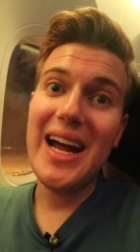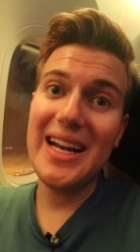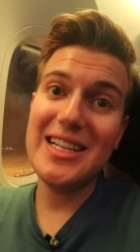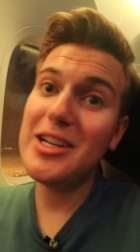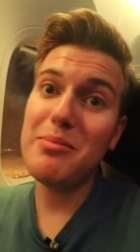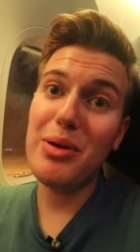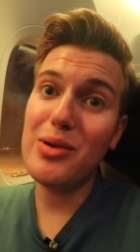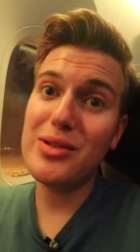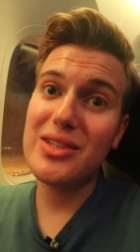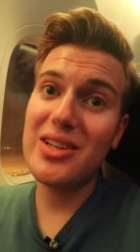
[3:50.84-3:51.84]
and I didn't
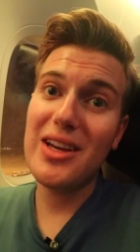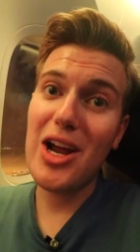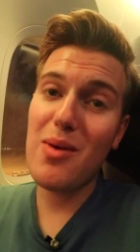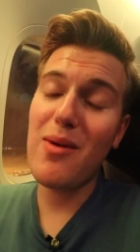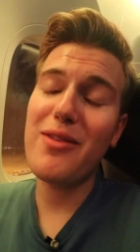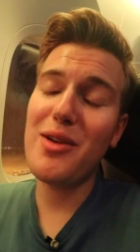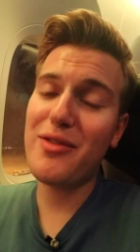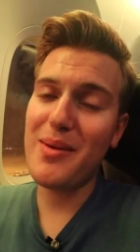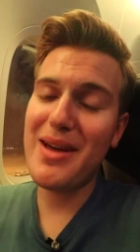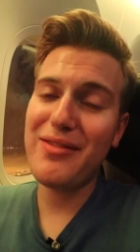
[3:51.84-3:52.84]
post a review
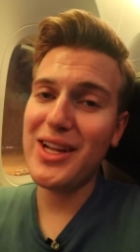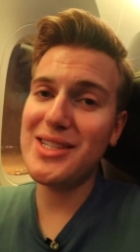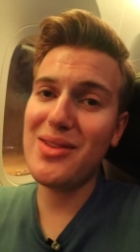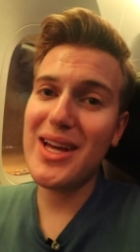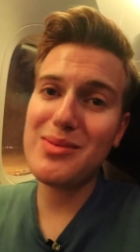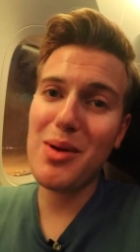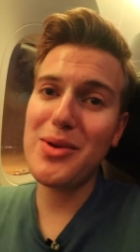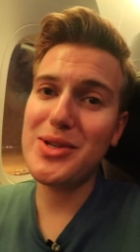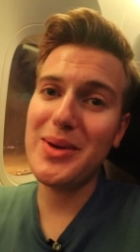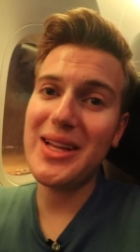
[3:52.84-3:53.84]
from that flight, so that's why
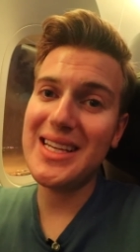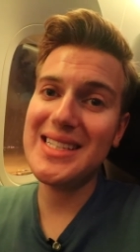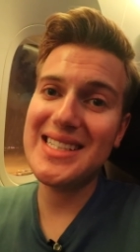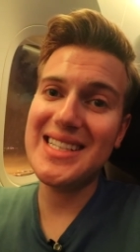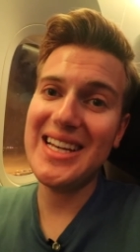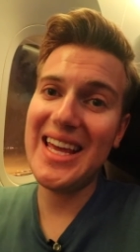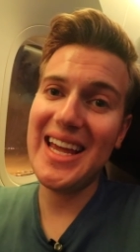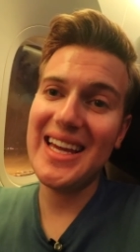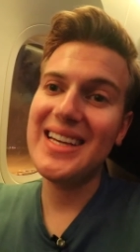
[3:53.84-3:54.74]
we're doing this today.